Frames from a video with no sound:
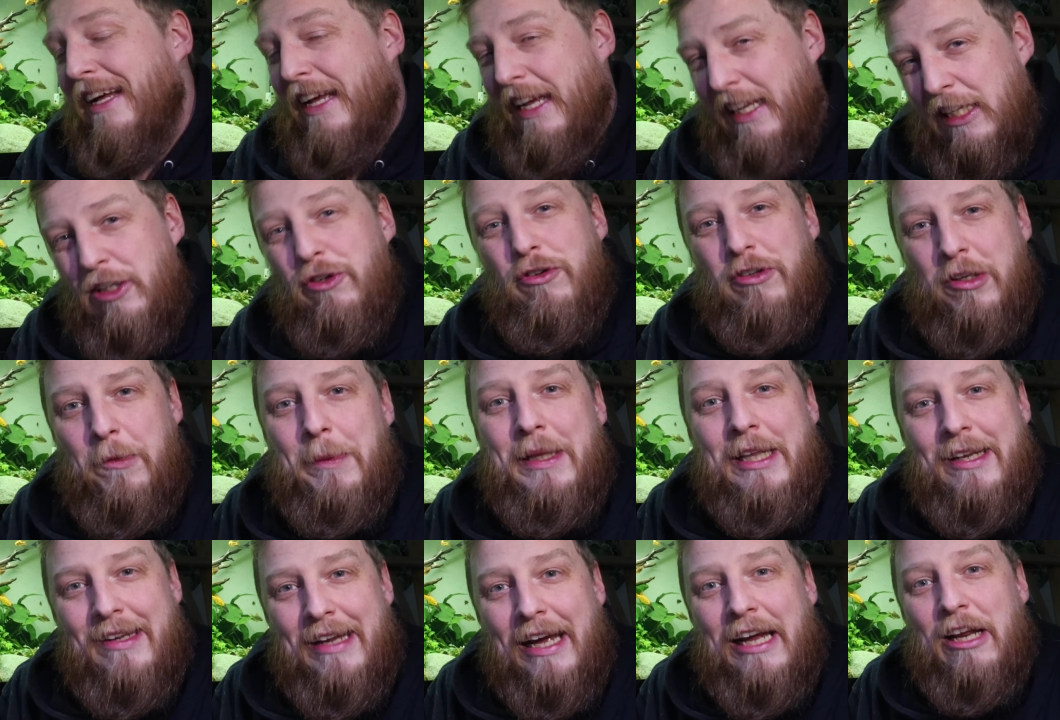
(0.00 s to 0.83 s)
it used to be
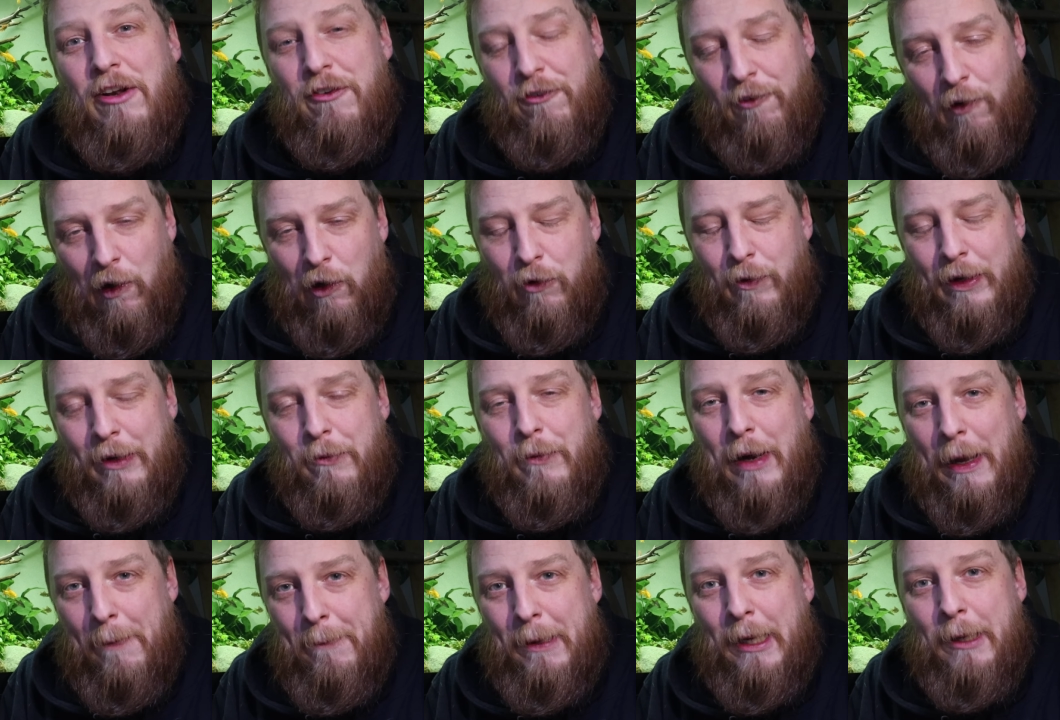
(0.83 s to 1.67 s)
the days following
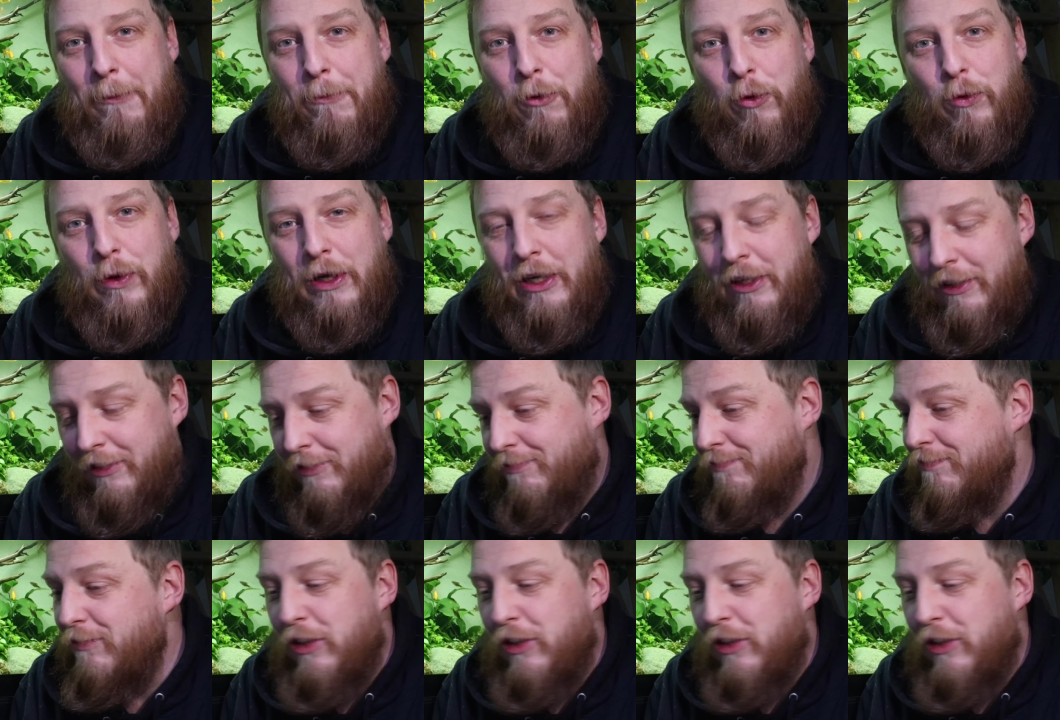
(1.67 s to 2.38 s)
where people had,